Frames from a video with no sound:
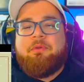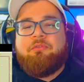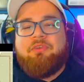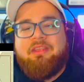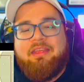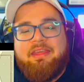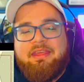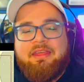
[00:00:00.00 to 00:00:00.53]
But
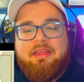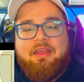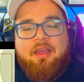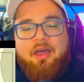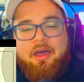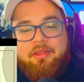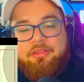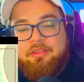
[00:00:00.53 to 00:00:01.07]
really,
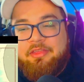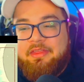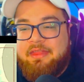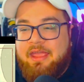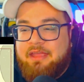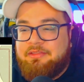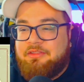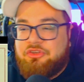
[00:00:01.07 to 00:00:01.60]
other than
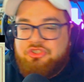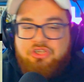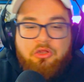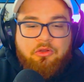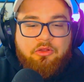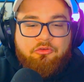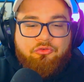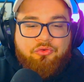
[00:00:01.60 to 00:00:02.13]
that, the
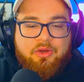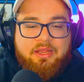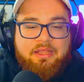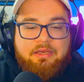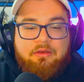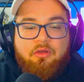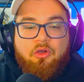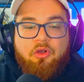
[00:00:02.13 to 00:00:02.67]
show looks
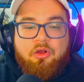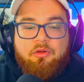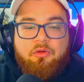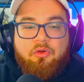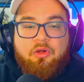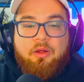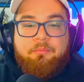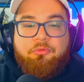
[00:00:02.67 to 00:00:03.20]
great,
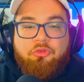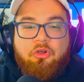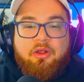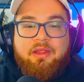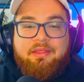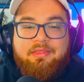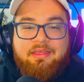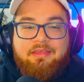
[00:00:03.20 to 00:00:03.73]
or I'm
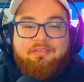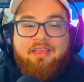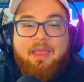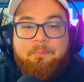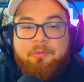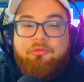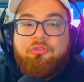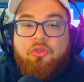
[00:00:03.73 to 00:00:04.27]
sorry, these
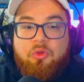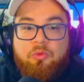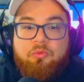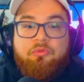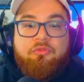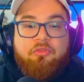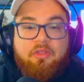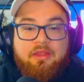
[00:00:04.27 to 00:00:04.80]

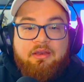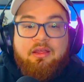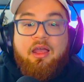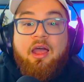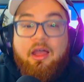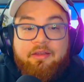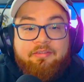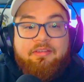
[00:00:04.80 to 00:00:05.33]
episodes and
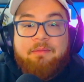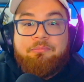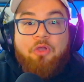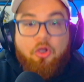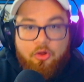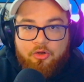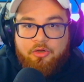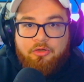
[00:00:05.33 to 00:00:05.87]

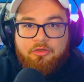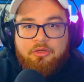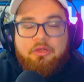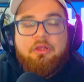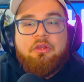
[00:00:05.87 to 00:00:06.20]
concept art,